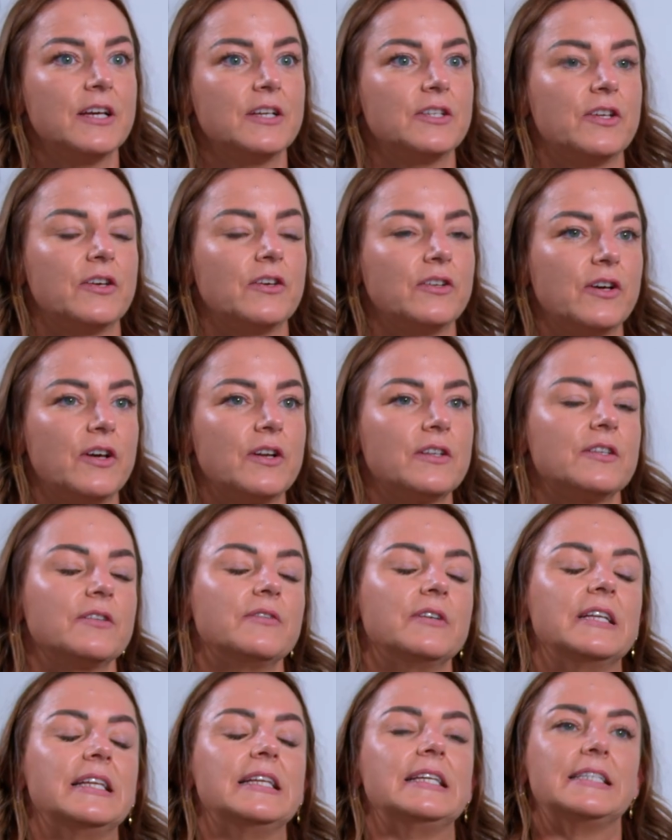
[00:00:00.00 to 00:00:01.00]
So you'll notice a
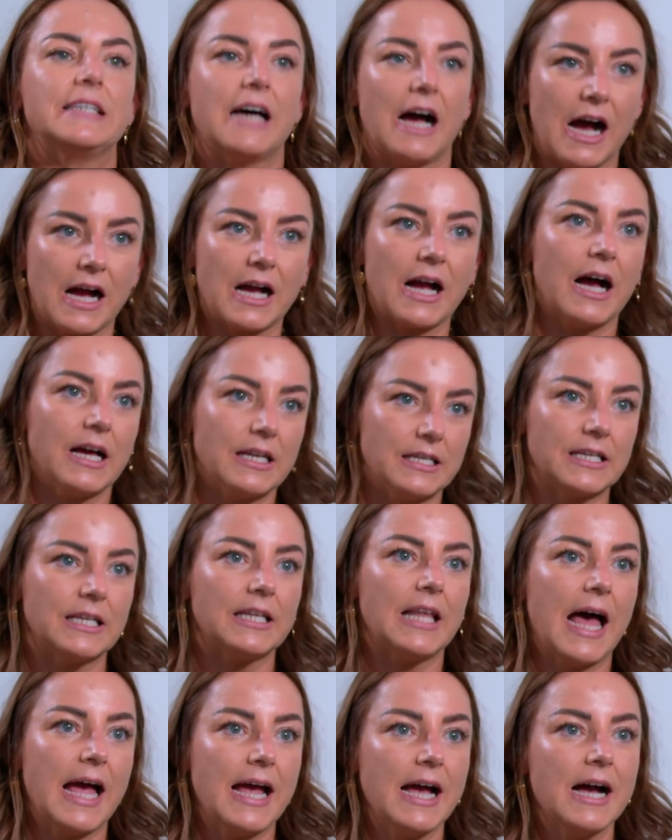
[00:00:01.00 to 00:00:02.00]
really dark
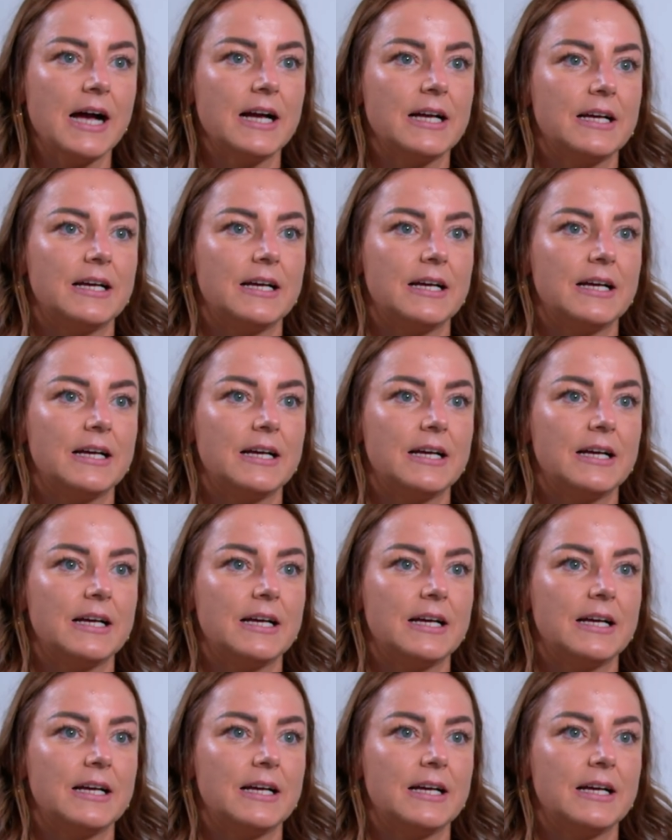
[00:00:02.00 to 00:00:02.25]
underlayer,